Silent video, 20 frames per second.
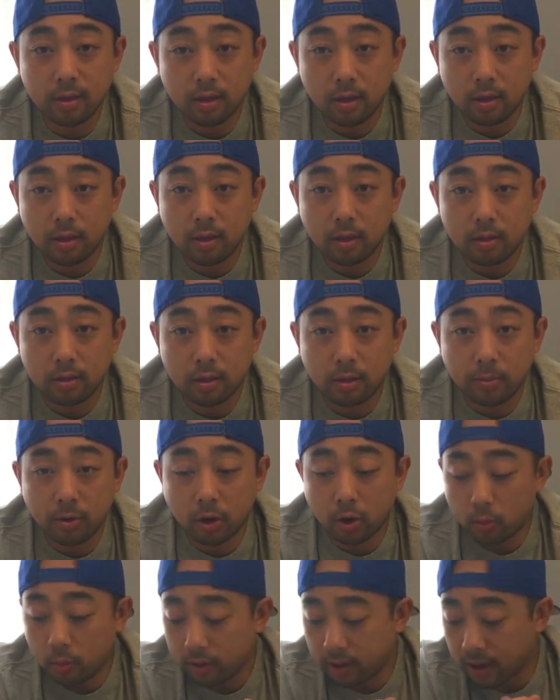let me know what you
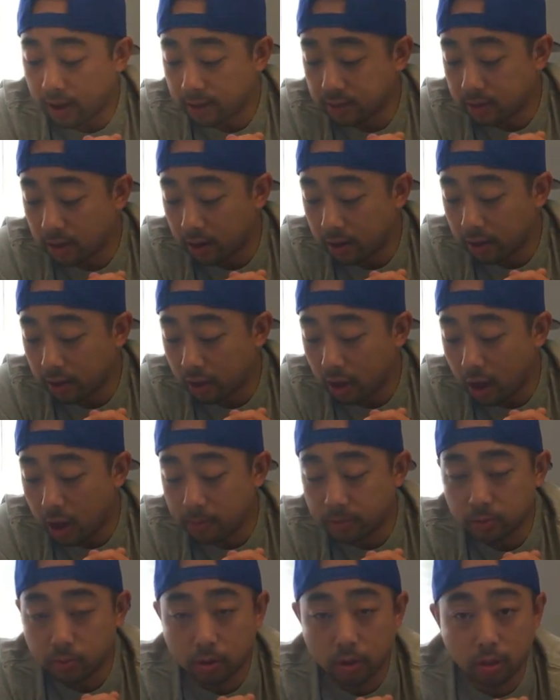guys thought in the comments
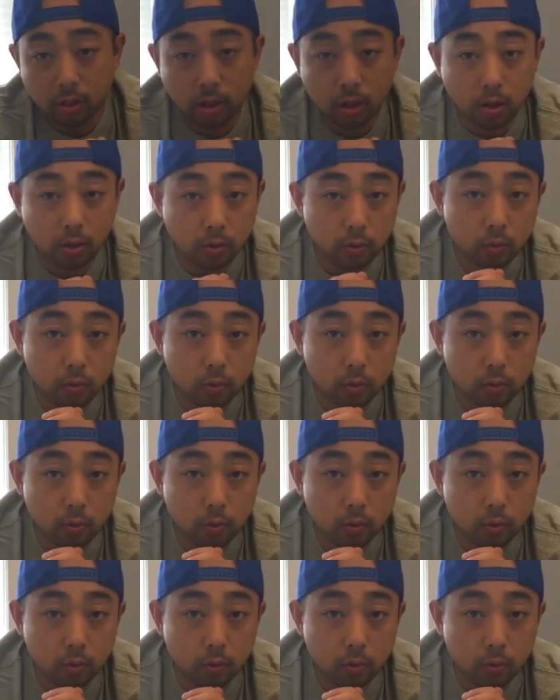below.